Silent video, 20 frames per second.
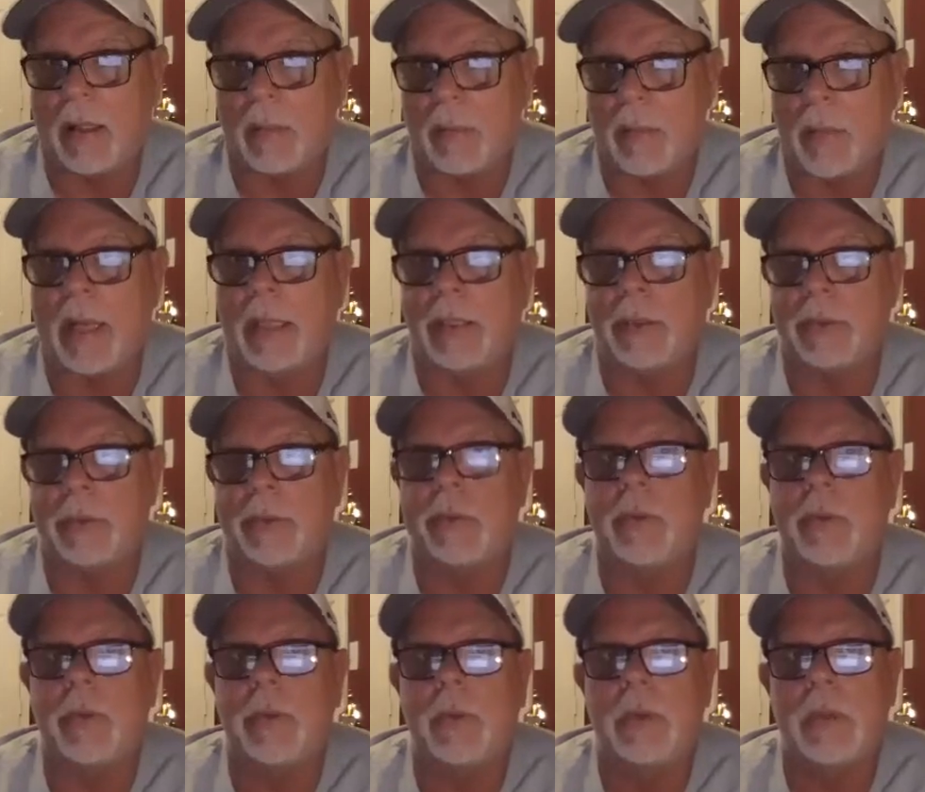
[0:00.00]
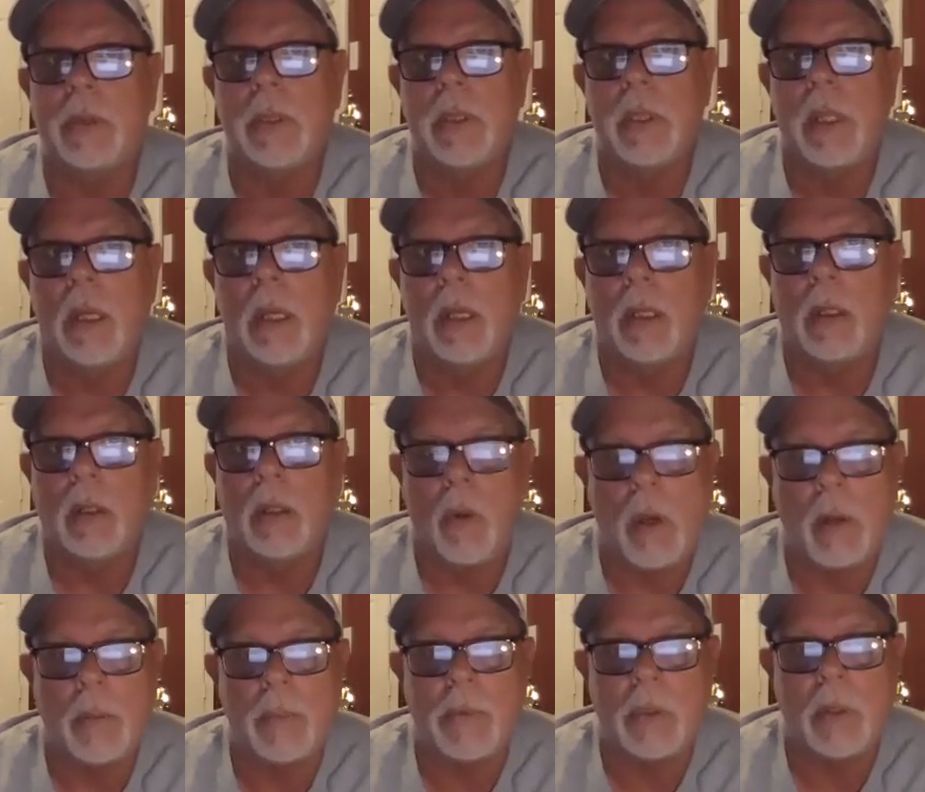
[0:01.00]
mind you, go
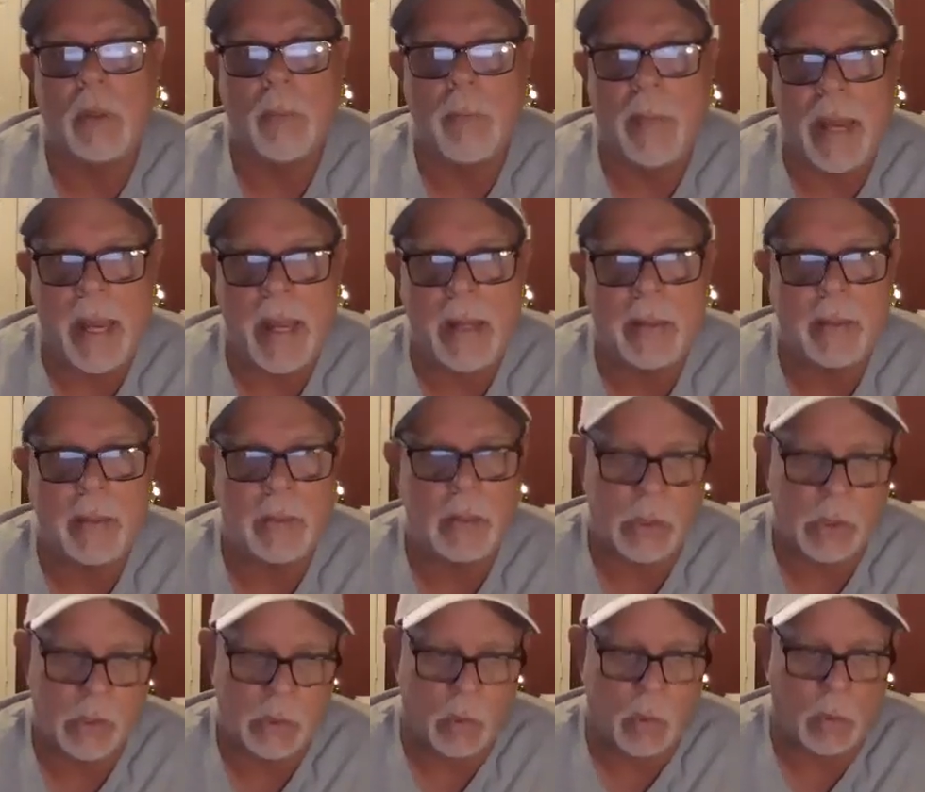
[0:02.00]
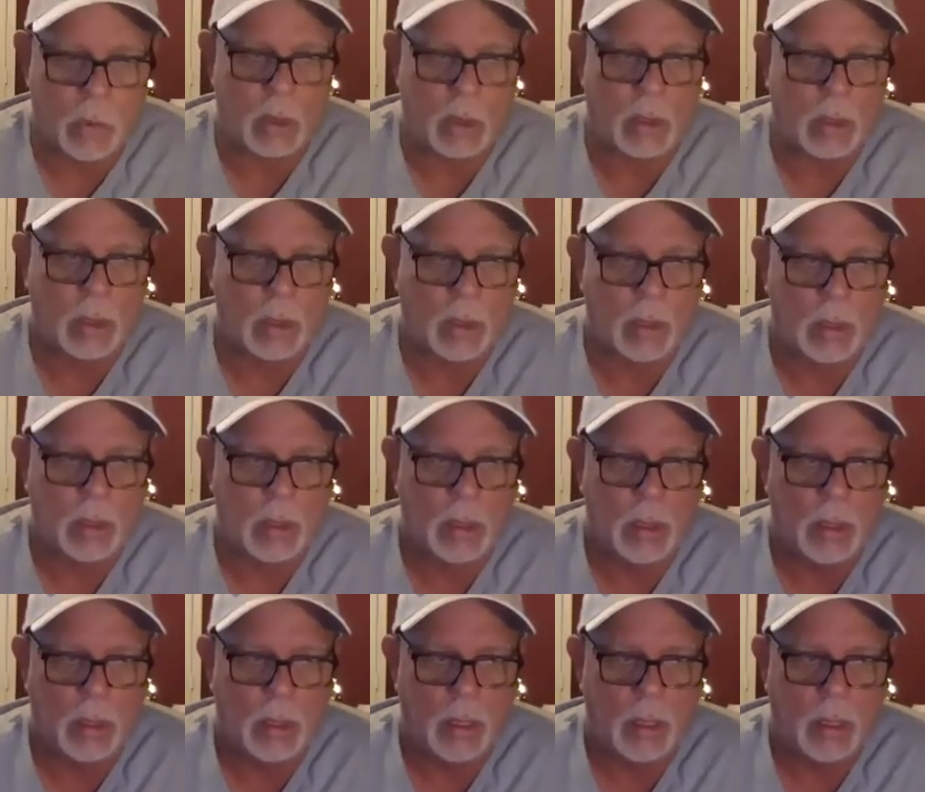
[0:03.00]
up to a man in the store
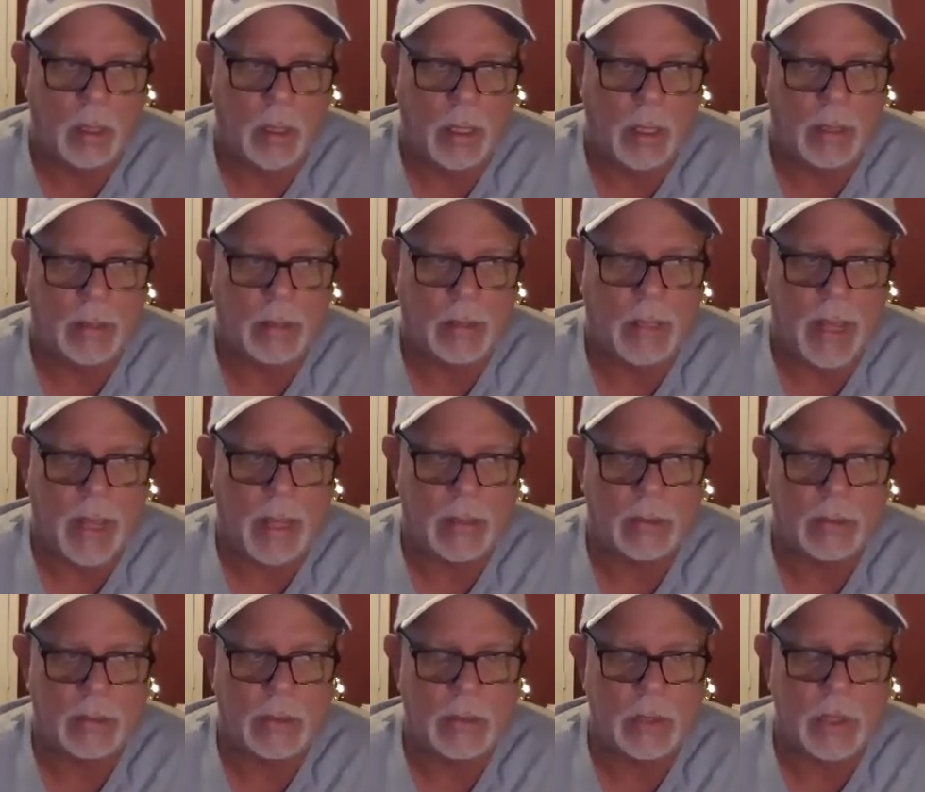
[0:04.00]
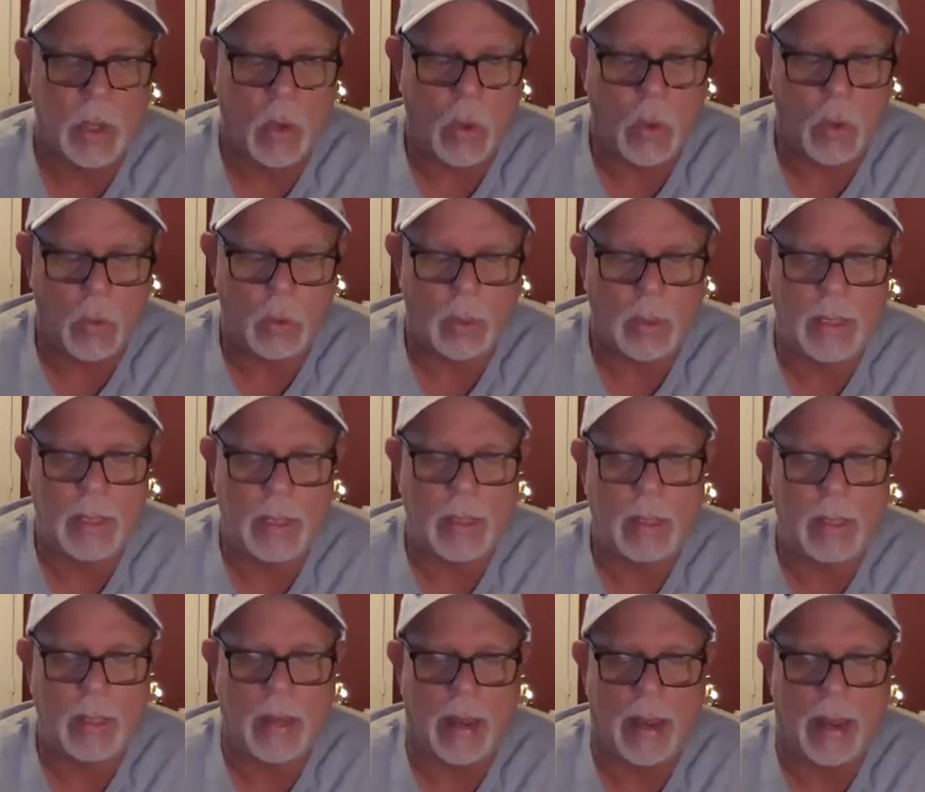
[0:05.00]
and got
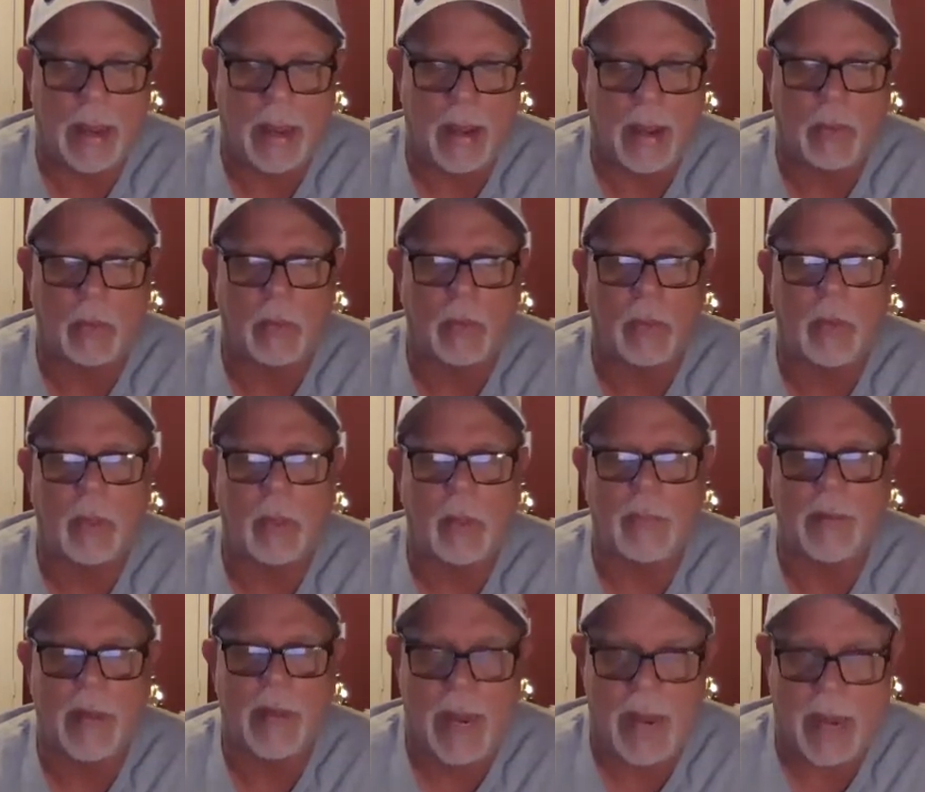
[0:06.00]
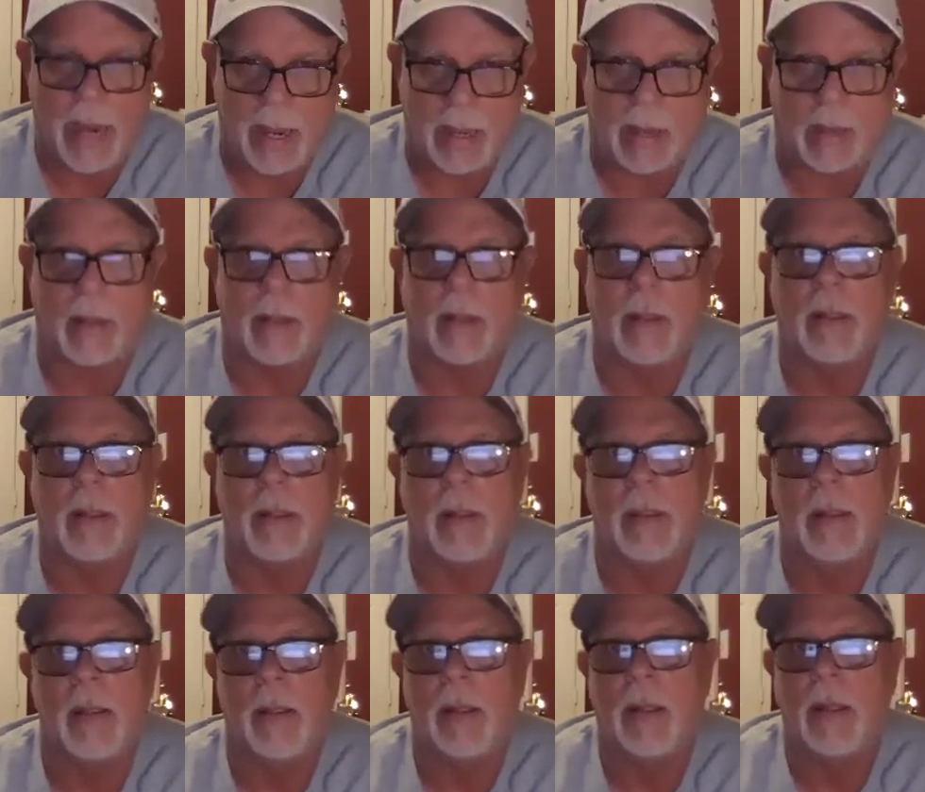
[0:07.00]
totally out of hand
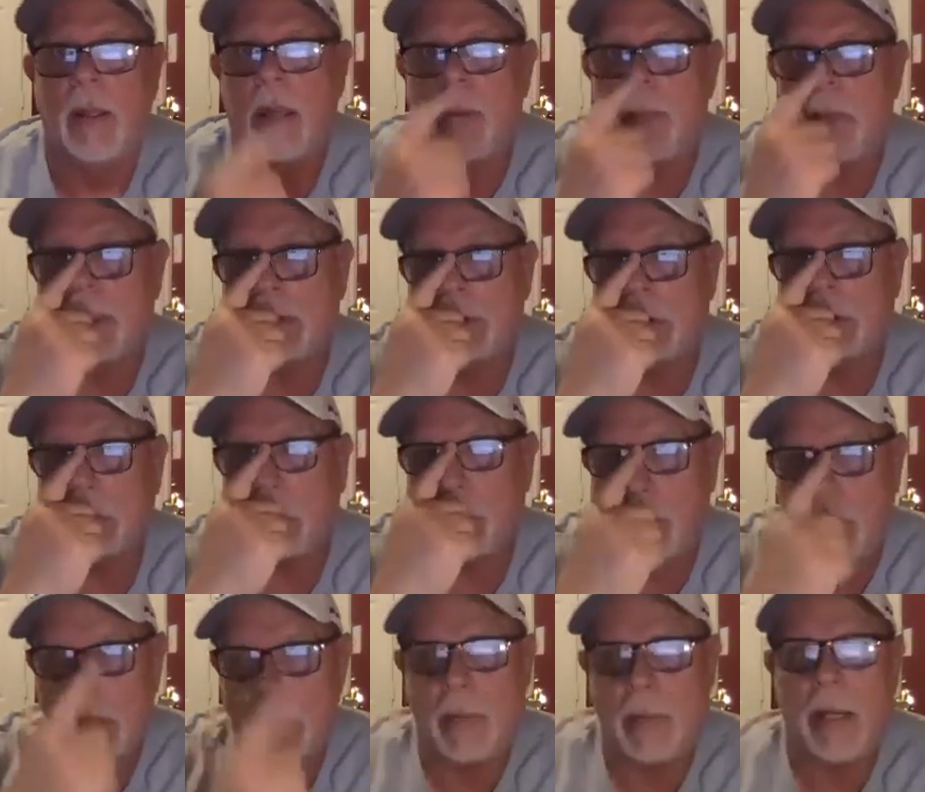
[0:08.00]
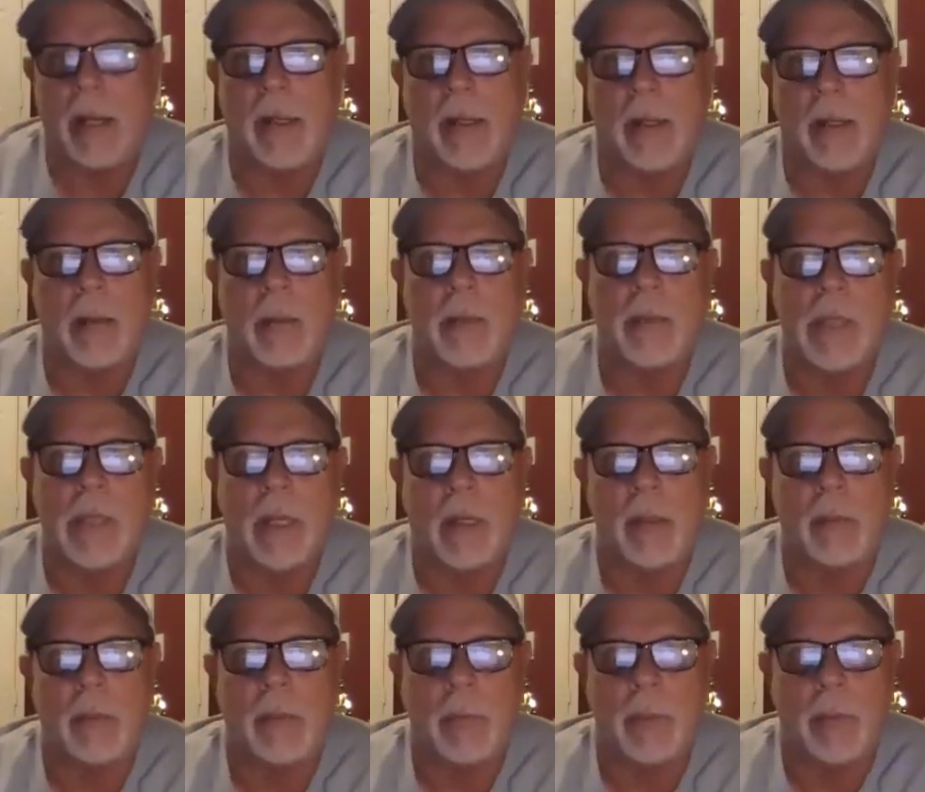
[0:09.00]
about screaming at him, telling
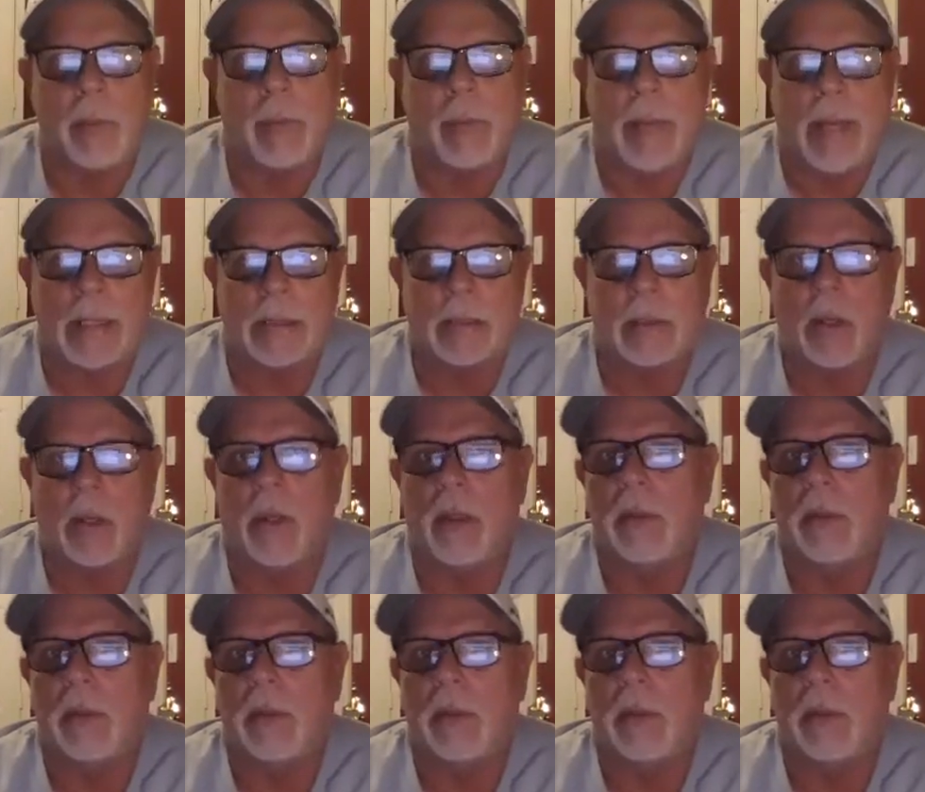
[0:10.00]
him to put a mask on.